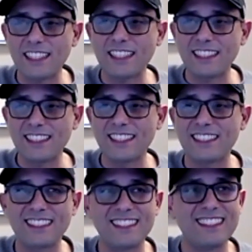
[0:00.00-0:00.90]
from any of
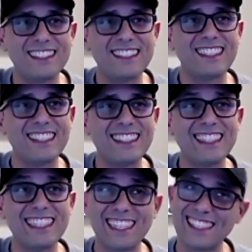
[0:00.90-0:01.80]
those ads on YouTube.